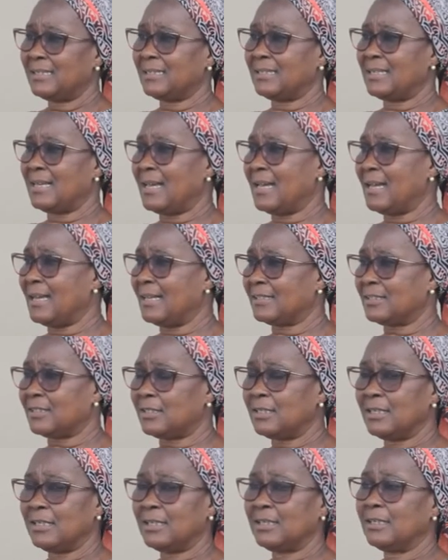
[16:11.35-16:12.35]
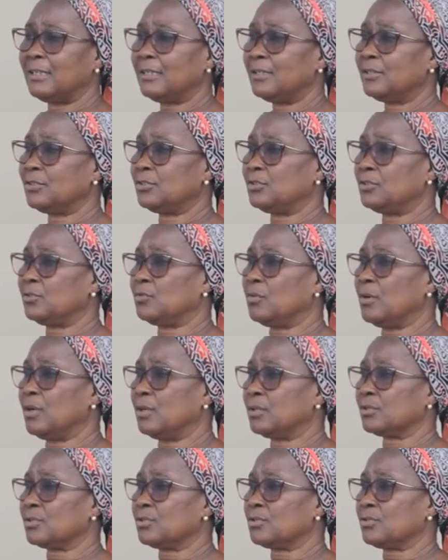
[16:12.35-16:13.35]
Yes, you
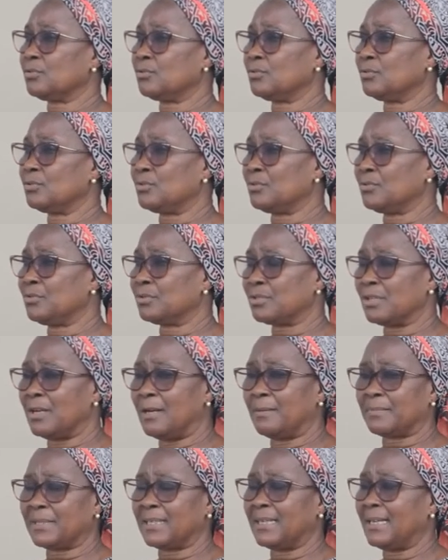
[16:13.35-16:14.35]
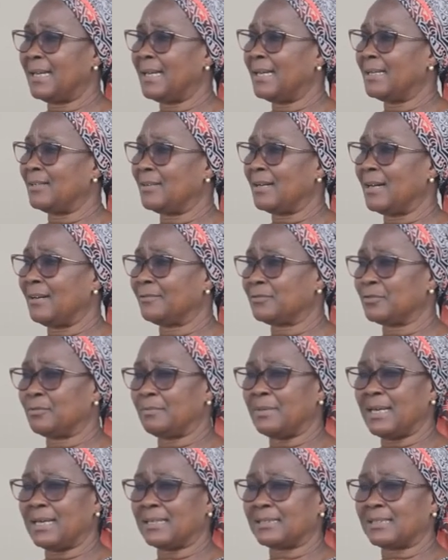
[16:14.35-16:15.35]
want to do something, you have to
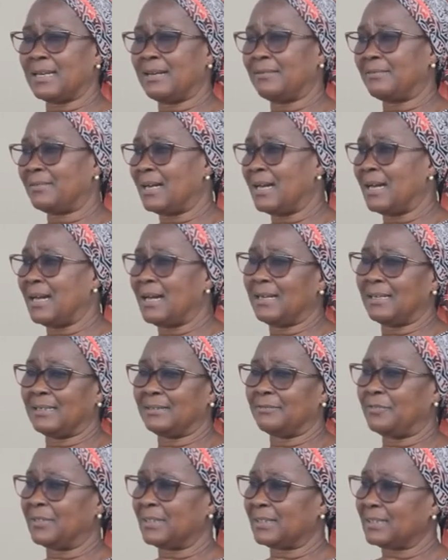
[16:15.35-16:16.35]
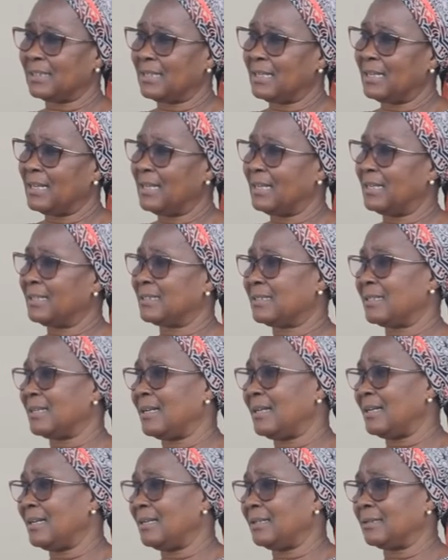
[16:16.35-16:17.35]
make several visits,
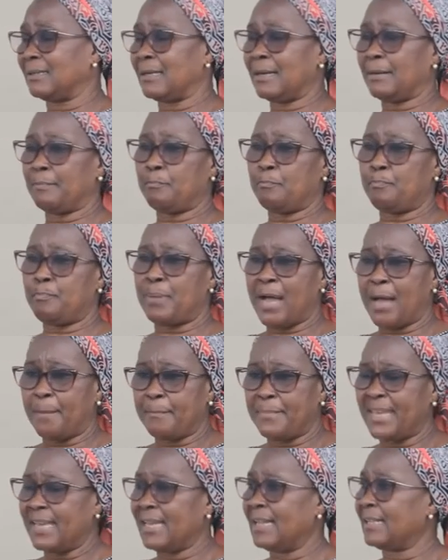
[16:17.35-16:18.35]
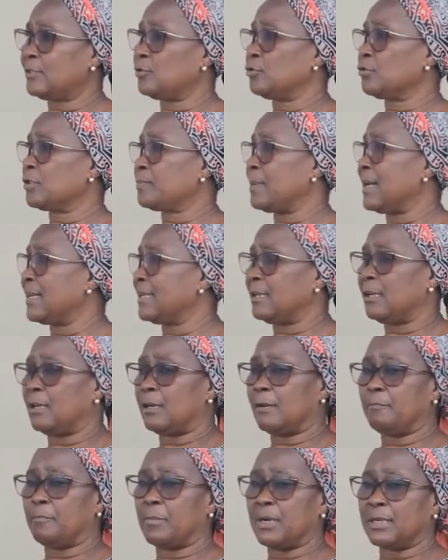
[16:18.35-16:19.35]
get permits. You spend a lot
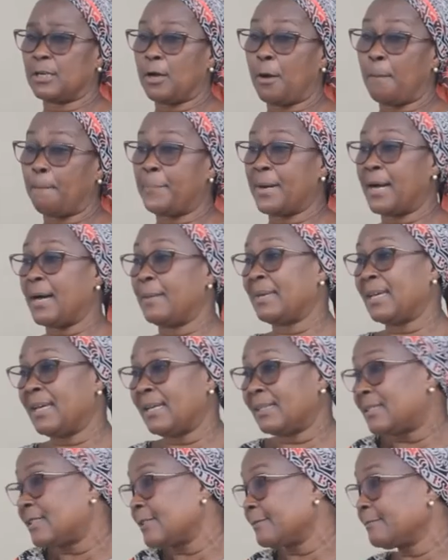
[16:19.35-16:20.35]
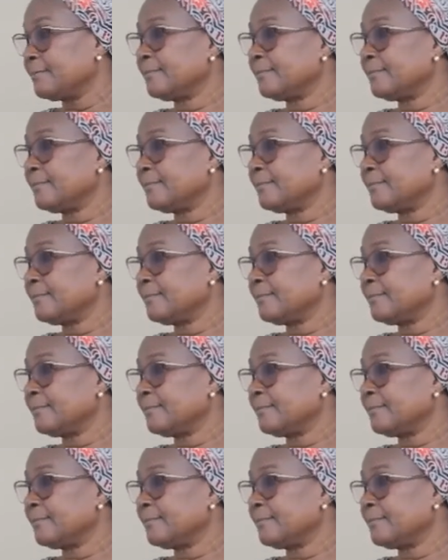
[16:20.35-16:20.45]
of money on permits,